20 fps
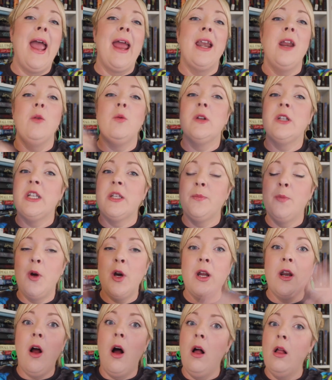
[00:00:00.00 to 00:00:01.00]
and it will just
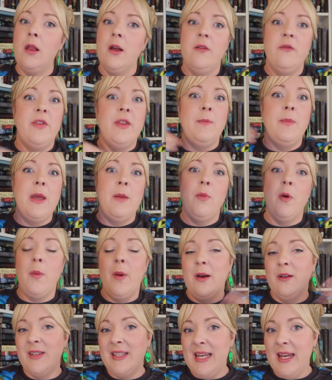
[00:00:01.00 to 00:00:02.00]
put all of the people
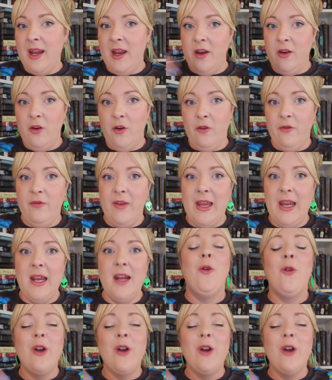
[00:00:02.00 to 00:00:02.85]
posting in your feed.